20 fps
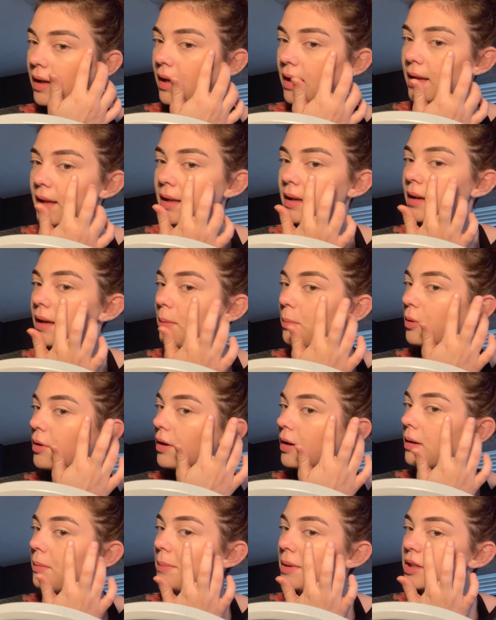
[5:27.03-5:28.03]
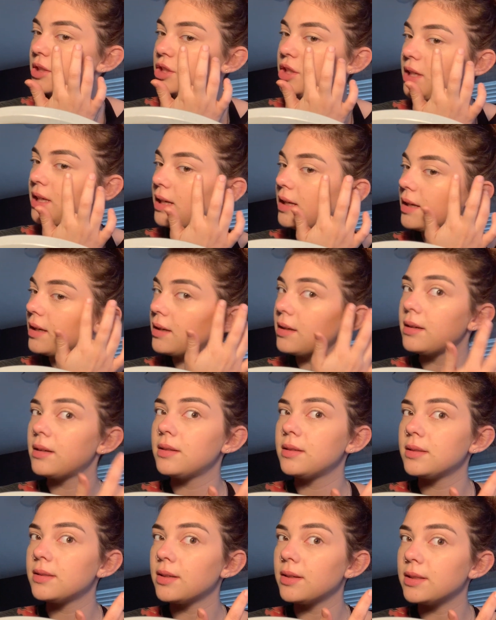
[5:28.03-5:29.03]
And I put it on my cheek
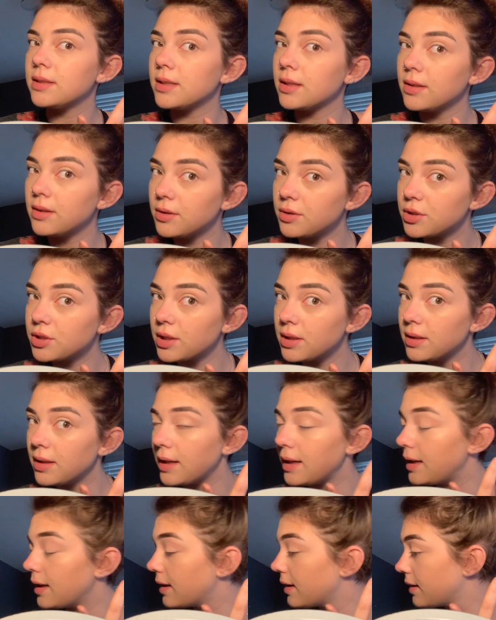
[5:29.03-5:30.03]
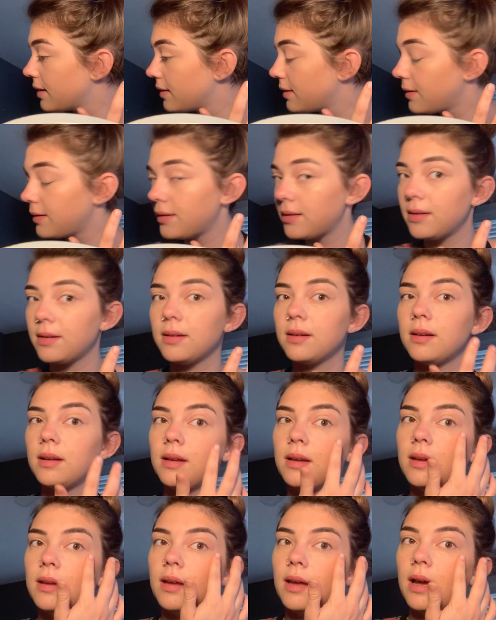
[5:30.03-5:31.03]
so it's a little like
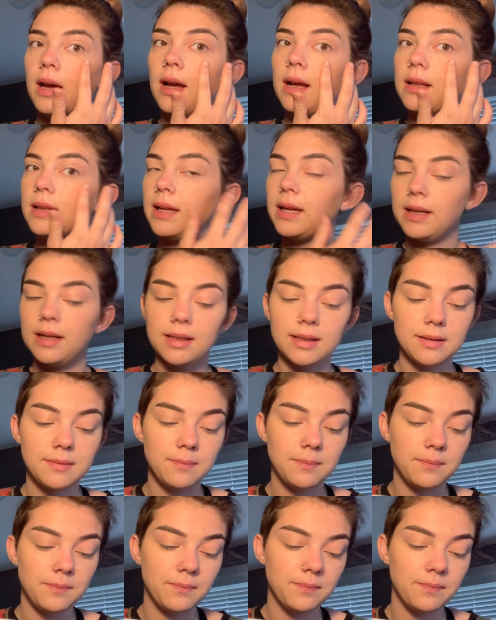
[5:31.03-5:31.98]
highlighted.